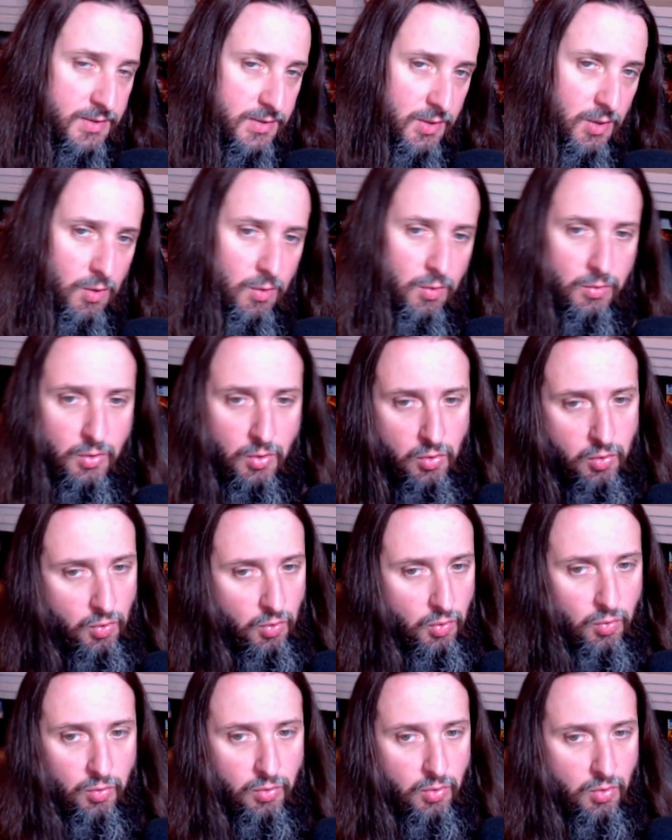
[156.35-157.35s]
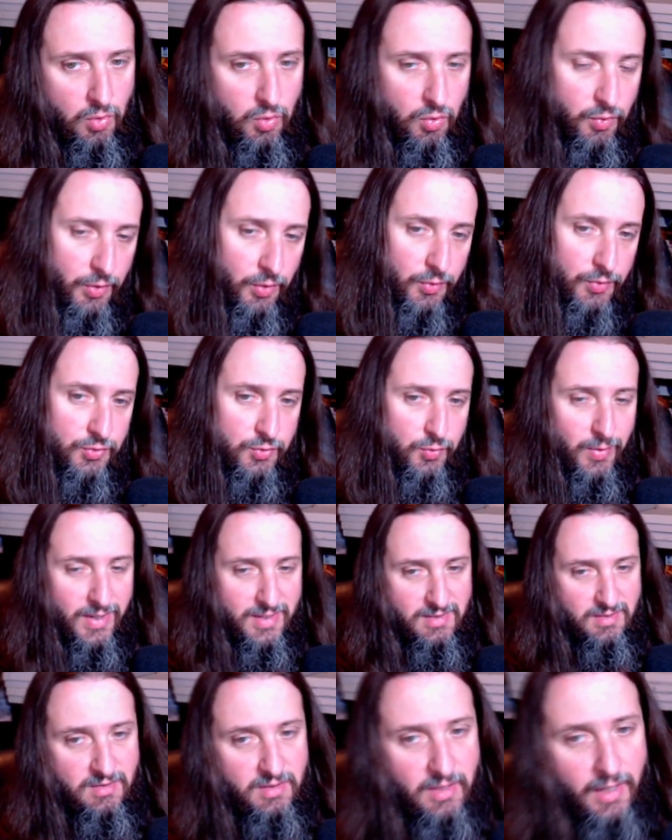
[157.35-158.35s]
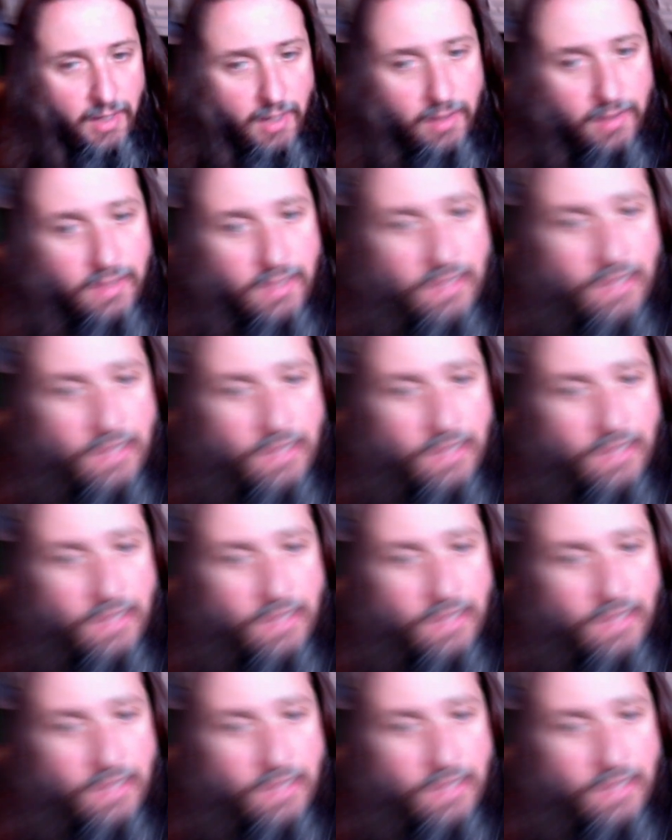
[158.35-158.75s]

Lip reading: So cool little twist there.